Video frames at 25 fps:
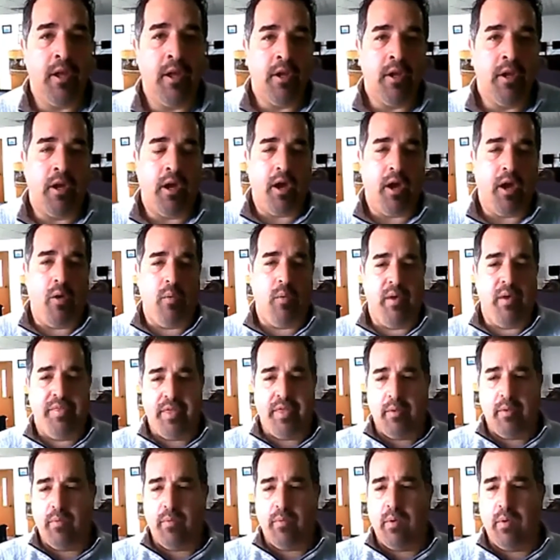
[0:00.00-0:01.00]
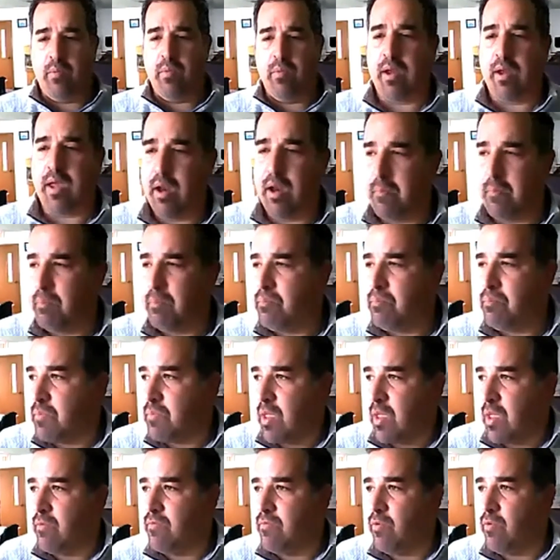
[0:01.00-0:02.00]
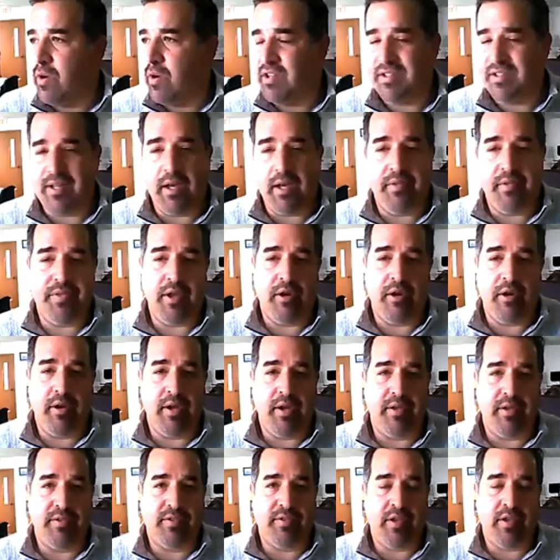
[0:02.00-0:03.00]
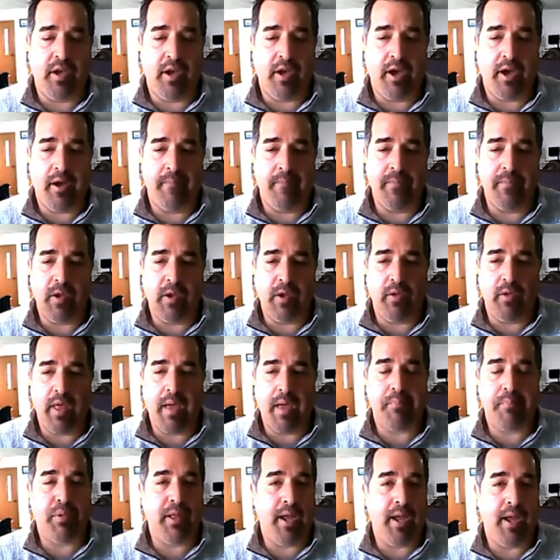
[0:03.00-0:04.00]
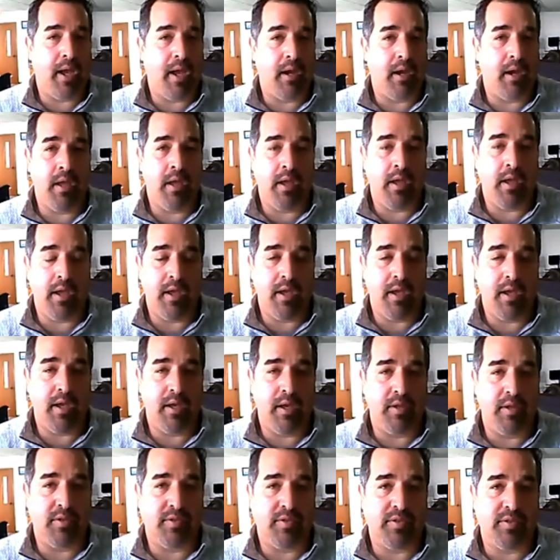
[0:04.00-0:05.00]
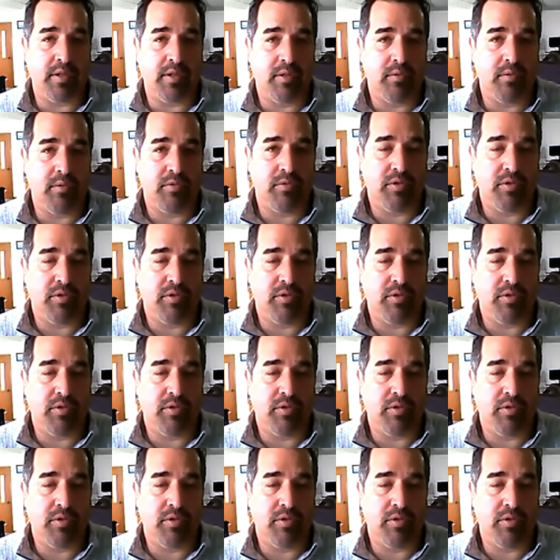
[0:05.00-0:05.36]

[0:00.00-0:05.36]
One thing we want to kind of voice out there is that plan is